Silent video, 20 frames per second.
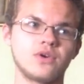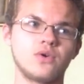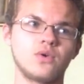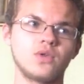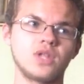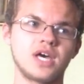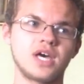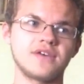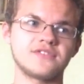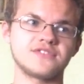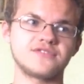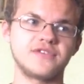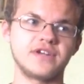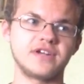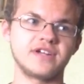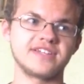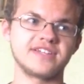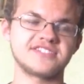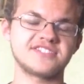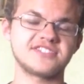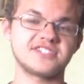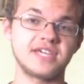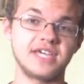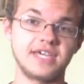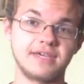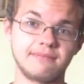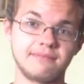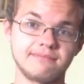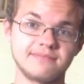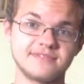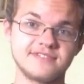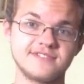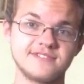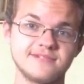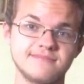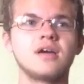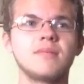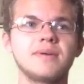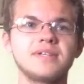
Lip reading: Olaf's various schemes.